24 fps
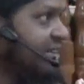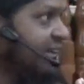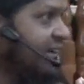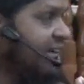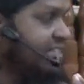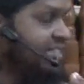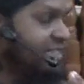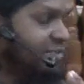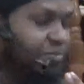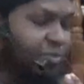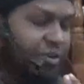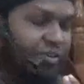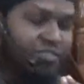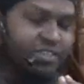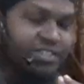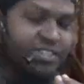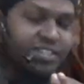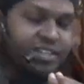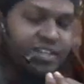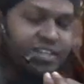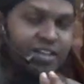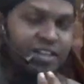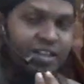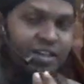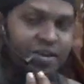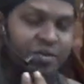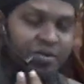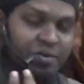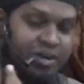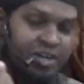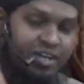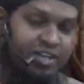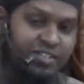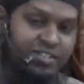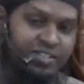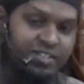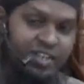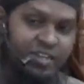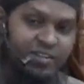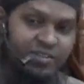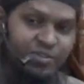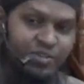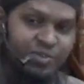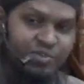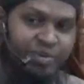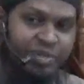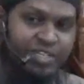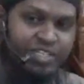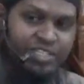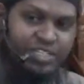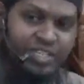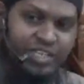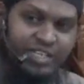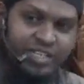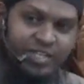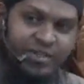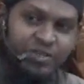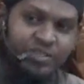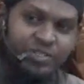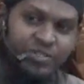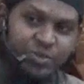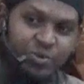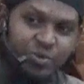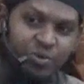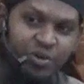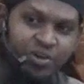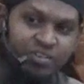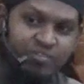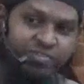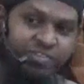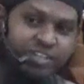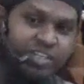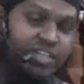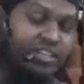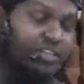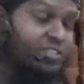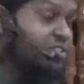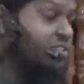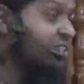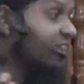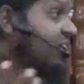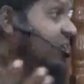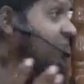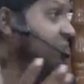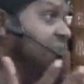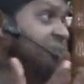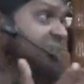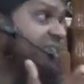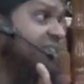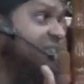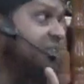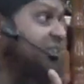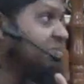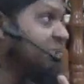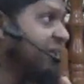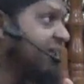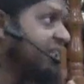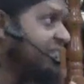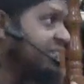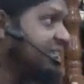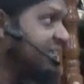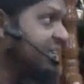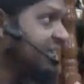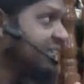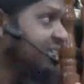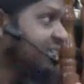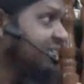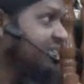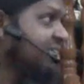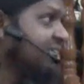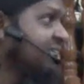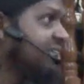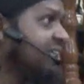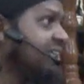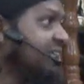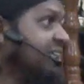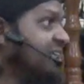As the Prophet sallallahu alayhi wa sallam is mentioning, he was going for the Israa, he was seeing many things.